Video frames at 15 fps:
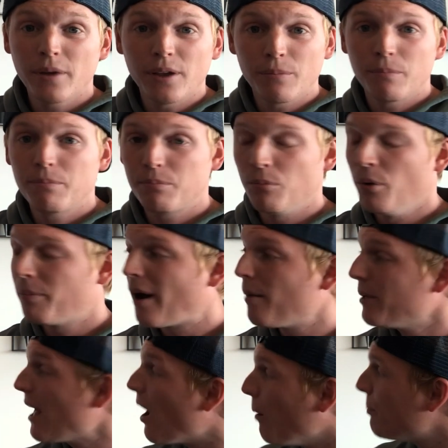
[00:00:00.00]
It will
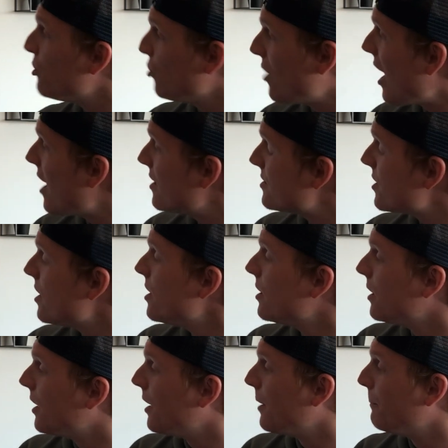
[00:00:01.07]
probably help you guys
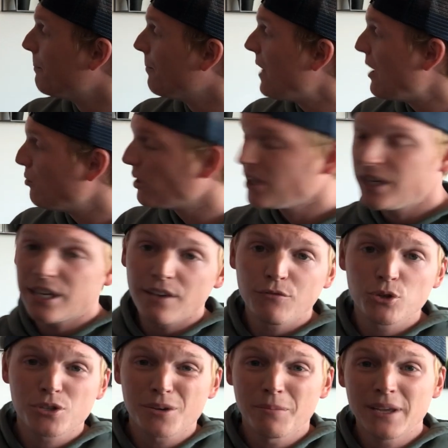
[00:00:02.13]
and really give
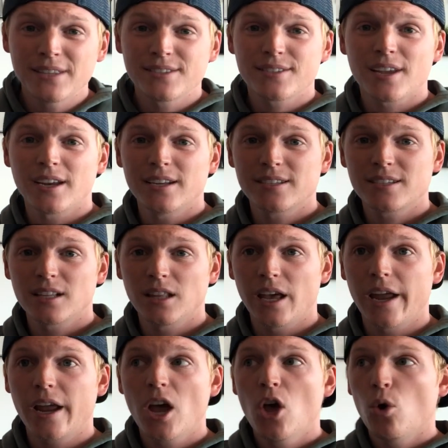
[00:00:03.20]
you some insight as to
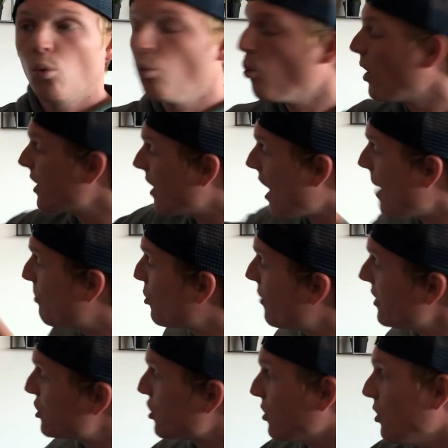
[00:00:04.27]
like what an
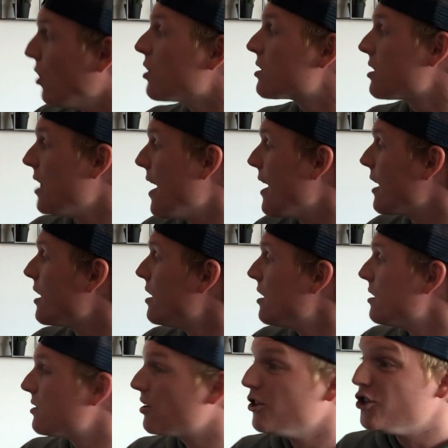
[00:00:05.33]
operation looks like
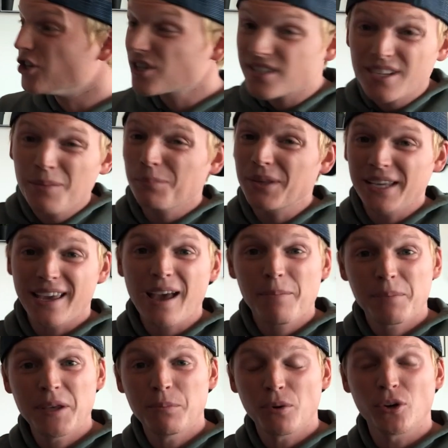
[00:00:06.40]
to just simply get
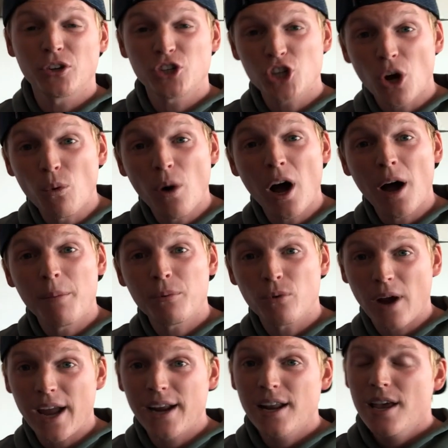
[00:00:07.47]
people to show up,
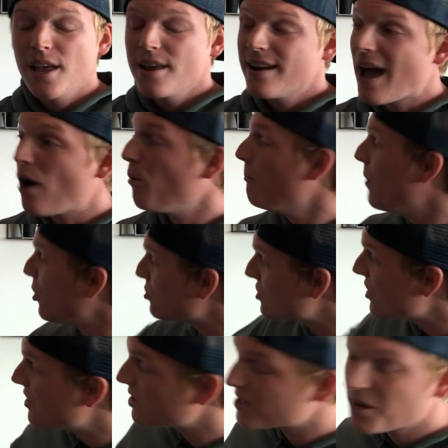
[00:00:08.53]
right? Now, most
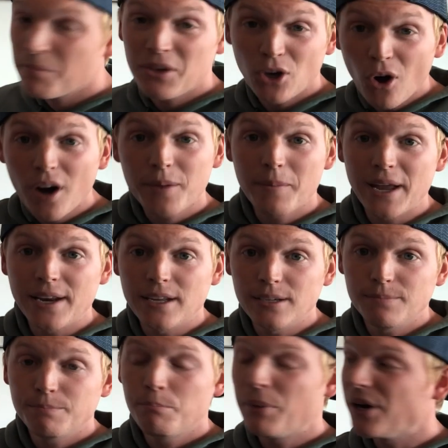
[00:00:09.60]
of this can be
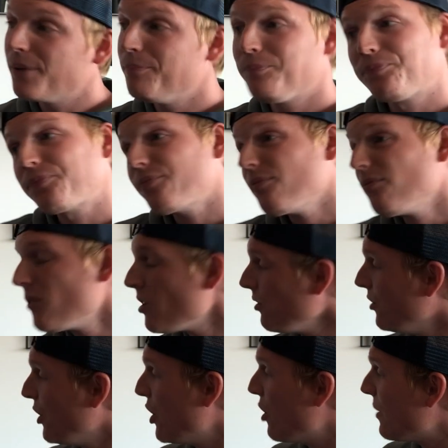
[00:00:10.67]
automated, but
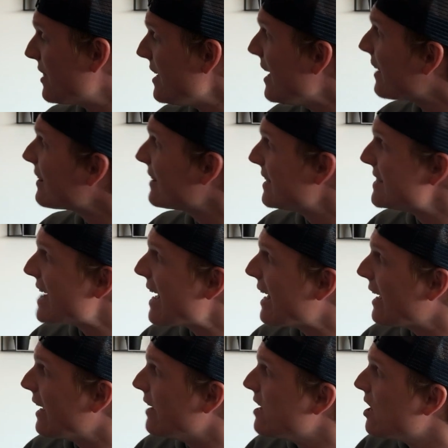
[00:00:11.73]
at the end of the
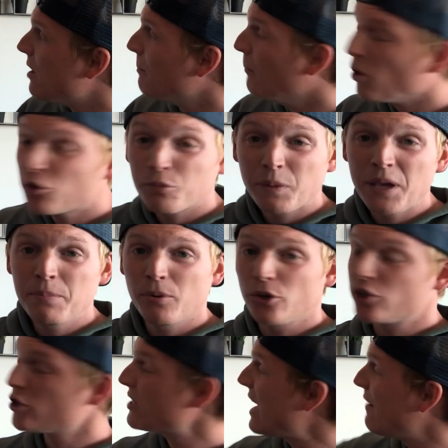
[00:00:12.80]
day, most people
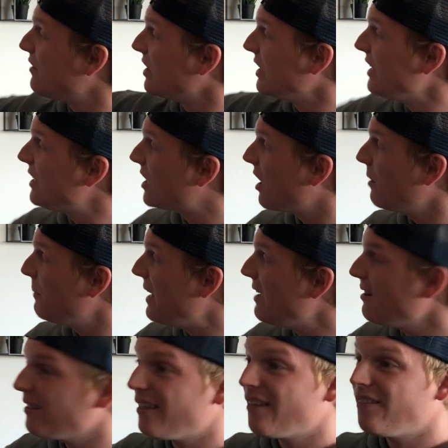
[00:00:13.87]
just have a lead come
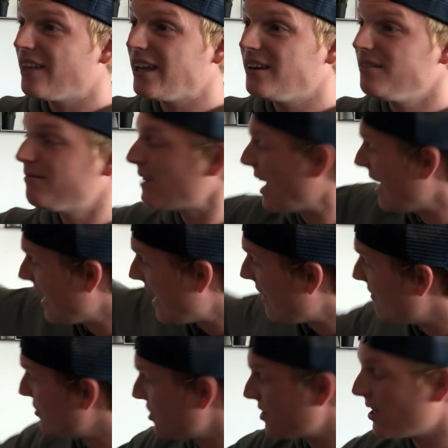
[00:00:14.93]
in and then they kind of
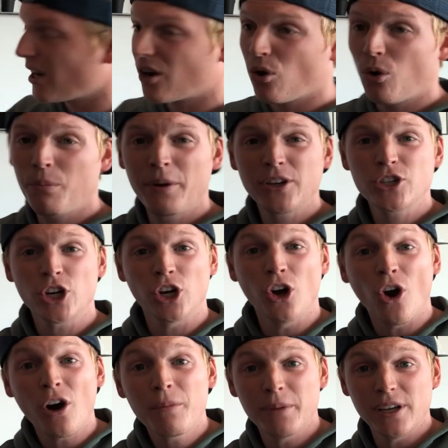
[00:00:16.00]
have just like a whole bunch of
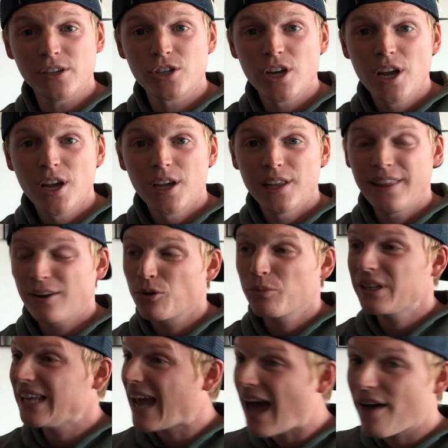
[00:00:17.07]
garbage and they don't
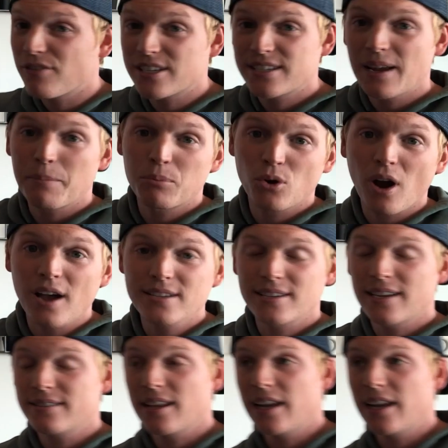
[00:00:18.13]
really have a set process.